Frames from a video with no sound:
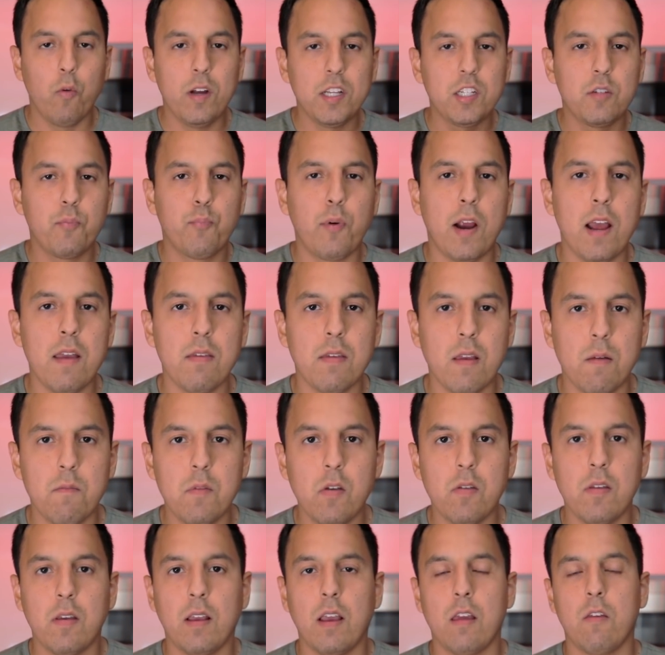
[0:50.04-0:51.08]
which brands I'm
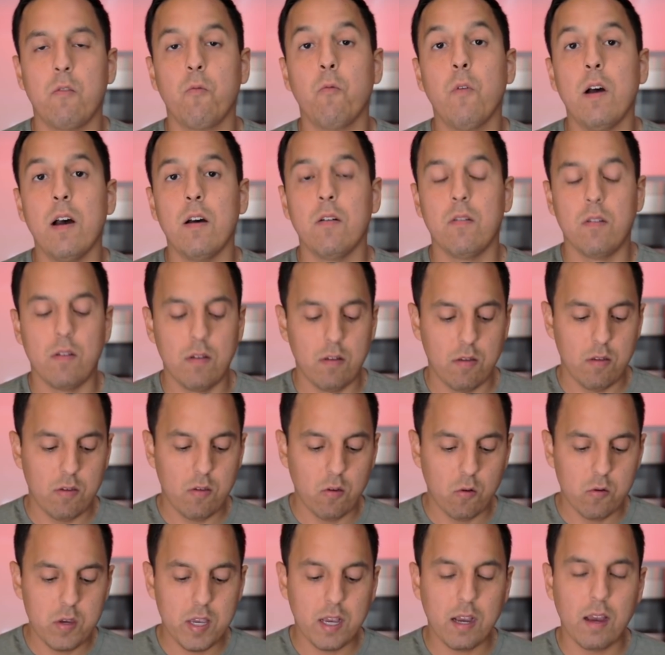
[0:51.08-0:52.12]
using as well.
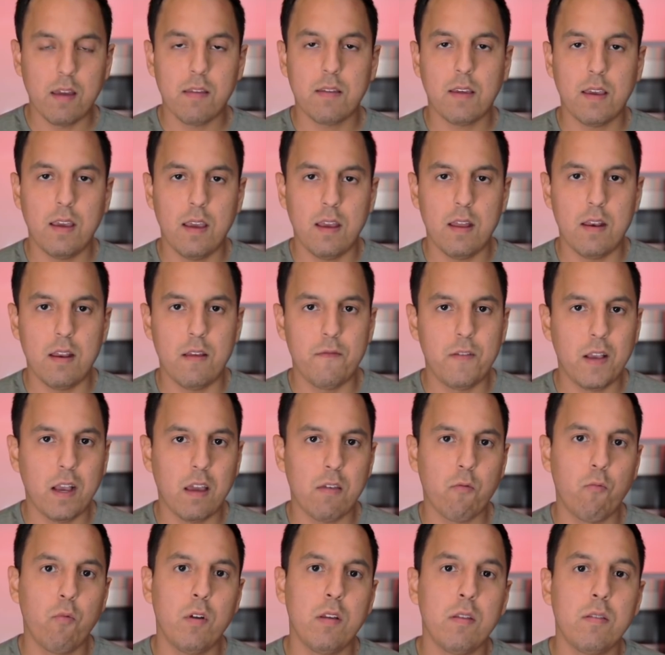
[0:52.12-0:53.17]
So you guys can, if you
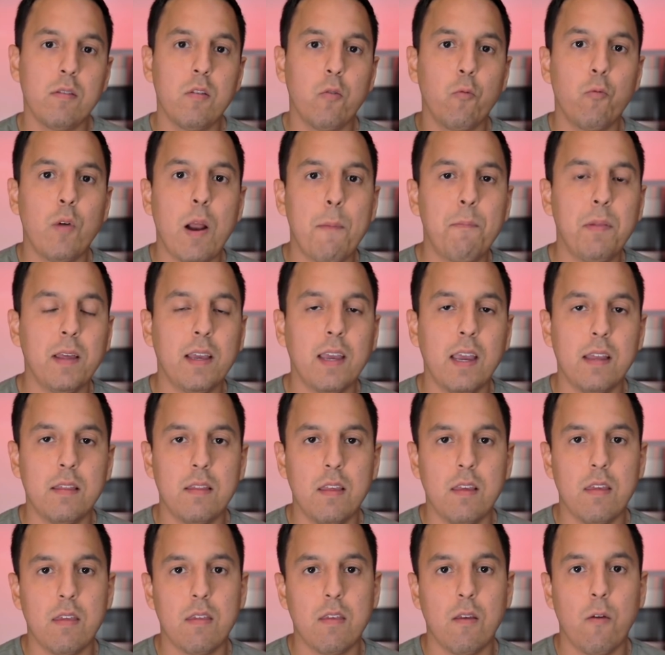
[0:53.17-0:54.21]
guys want to replicate
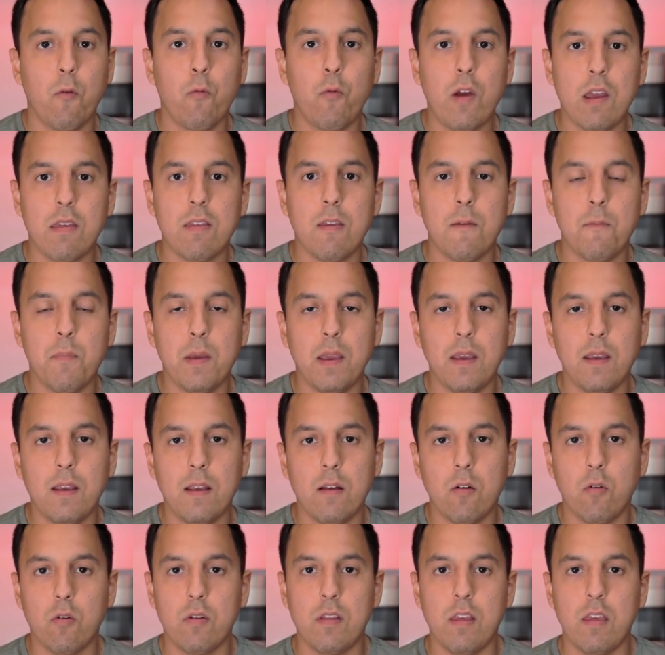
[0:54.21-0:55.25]
this
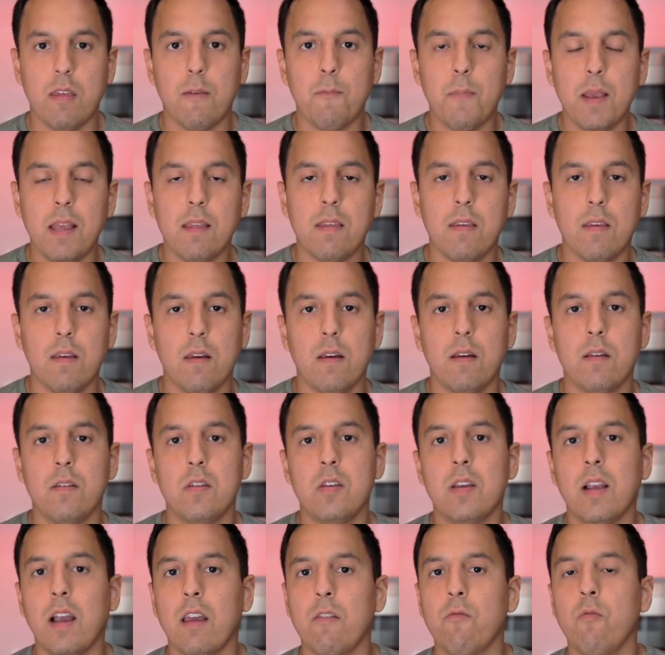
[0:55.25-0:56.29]
recipe or this pizza,
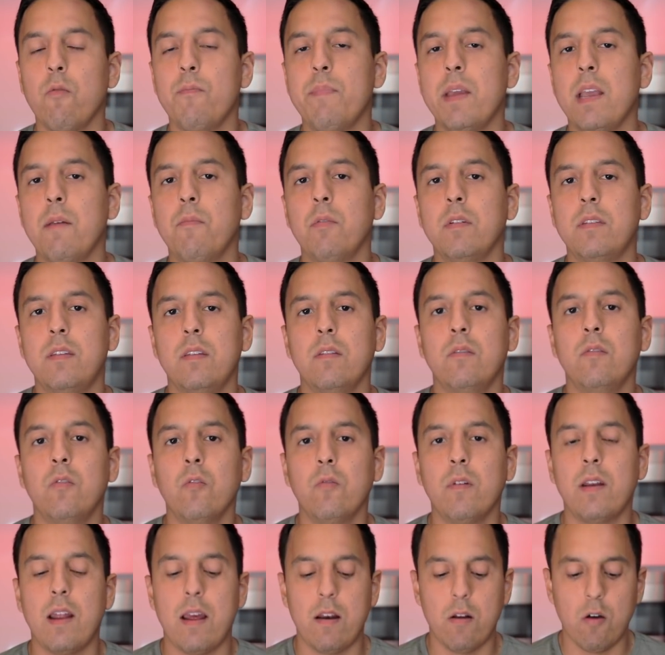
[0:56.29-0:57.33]
you guys will be able to
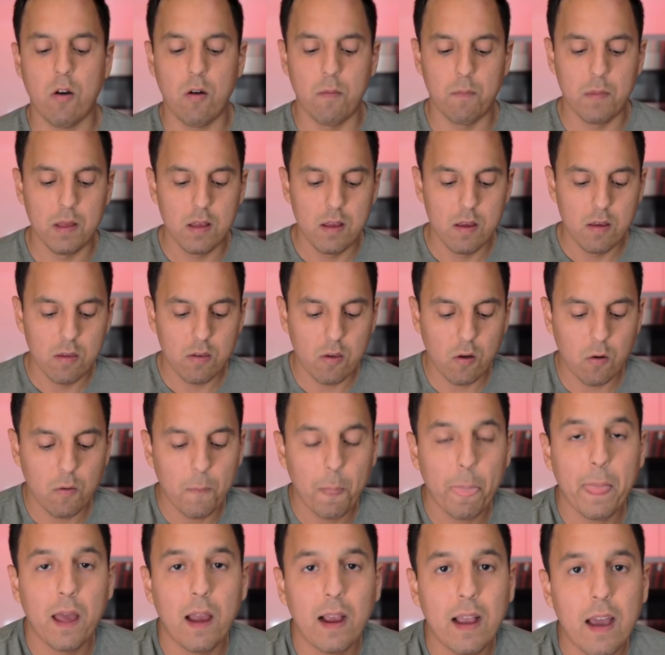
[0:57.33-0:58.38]
do it at home.
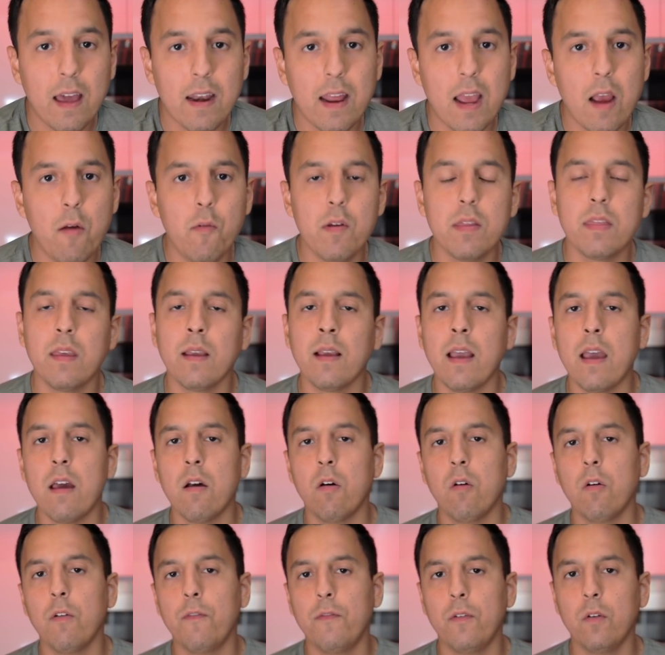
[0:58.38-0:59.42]
So I got everything at
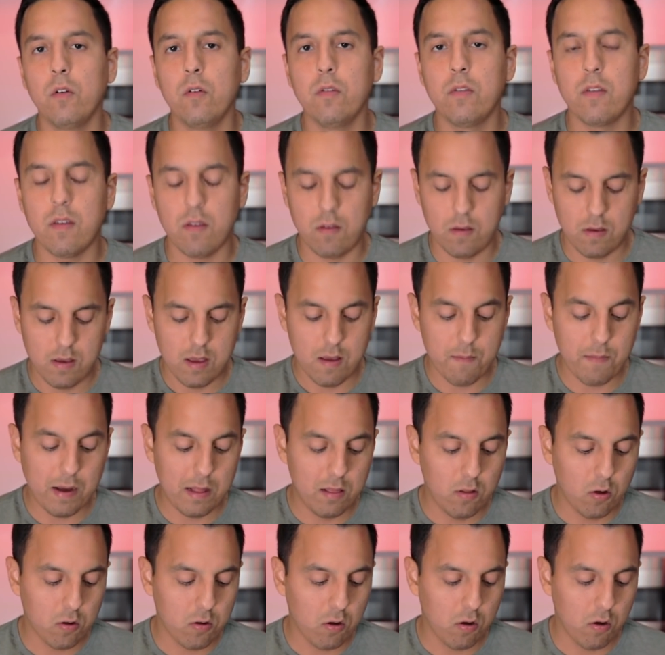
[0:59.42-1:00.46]
Whole Foods, in my
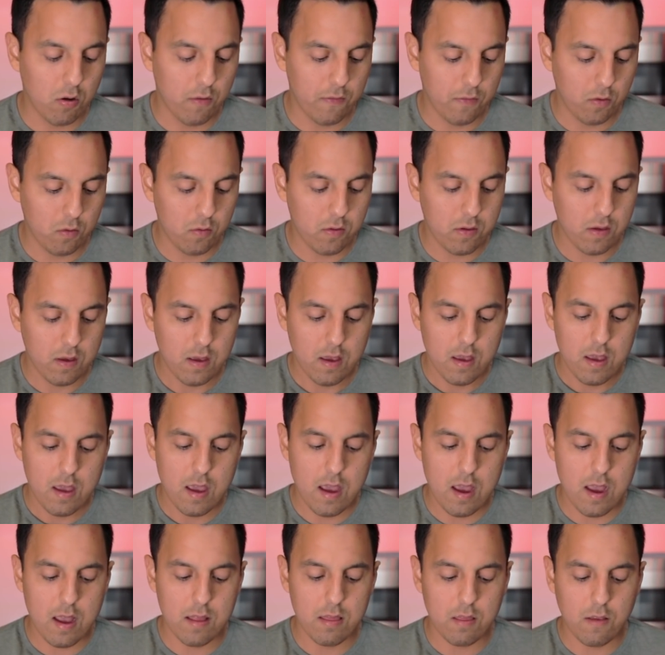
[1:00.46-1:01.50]
local Whole Foods.
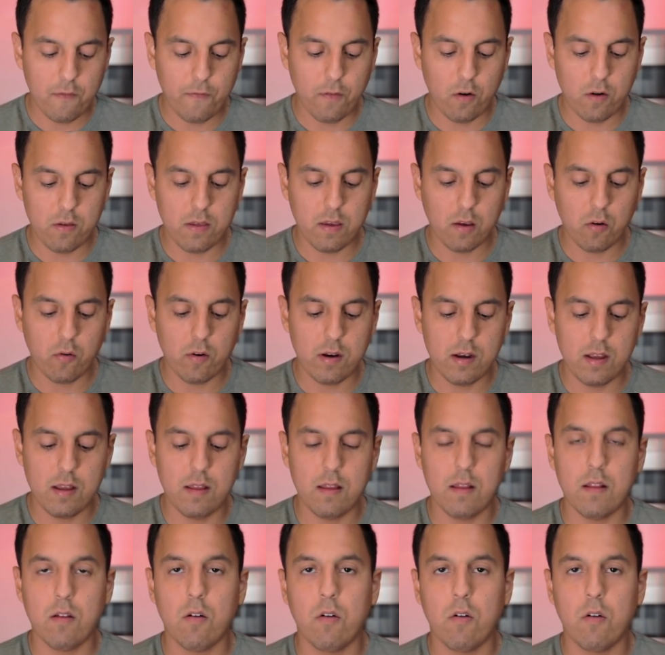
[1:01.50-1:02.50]
And the first ingredient,